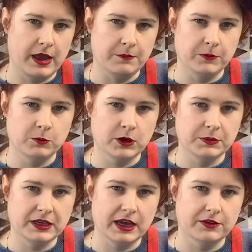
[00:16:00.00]
and we want
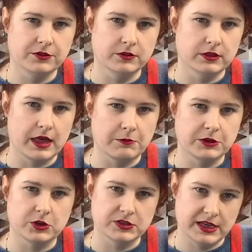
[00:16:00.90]
to be careful that we
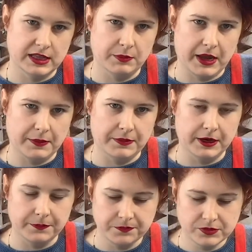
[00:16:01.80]
don't tear the paper.
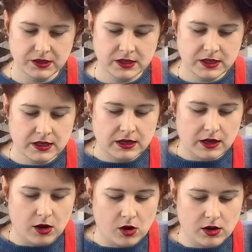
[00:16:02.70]

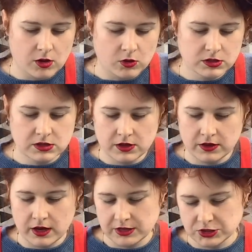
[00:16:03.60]

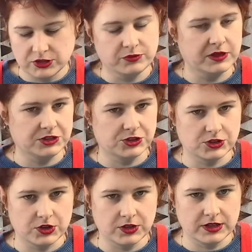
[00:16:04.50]
Also, I should have
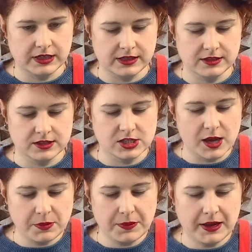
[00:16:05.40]
mentioned earlier, the
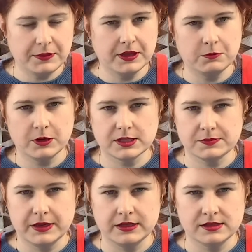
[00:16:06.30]
type of paper that works
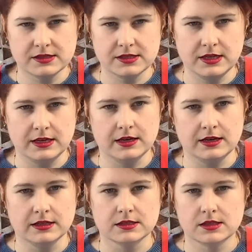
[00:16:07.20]
best
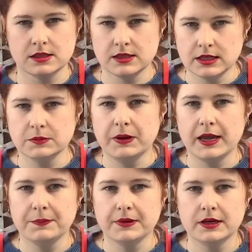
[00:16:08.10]
here is thinner
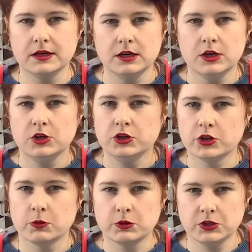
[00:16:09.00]
paper. You
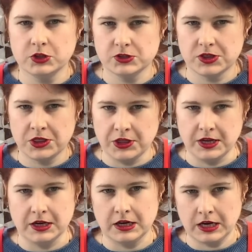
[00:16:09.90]
don't want to use
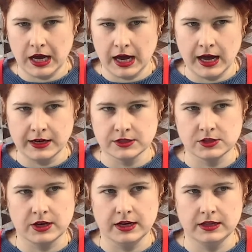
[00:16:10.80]
thick card,
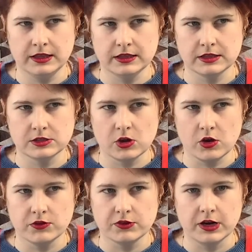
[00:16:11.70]
so anything that's
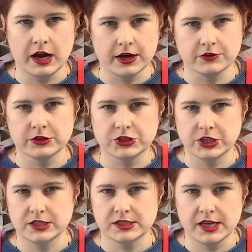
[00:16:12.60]
over 100
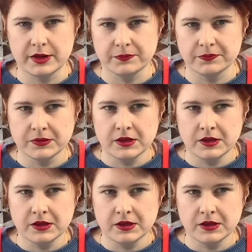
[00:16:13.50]
GSM,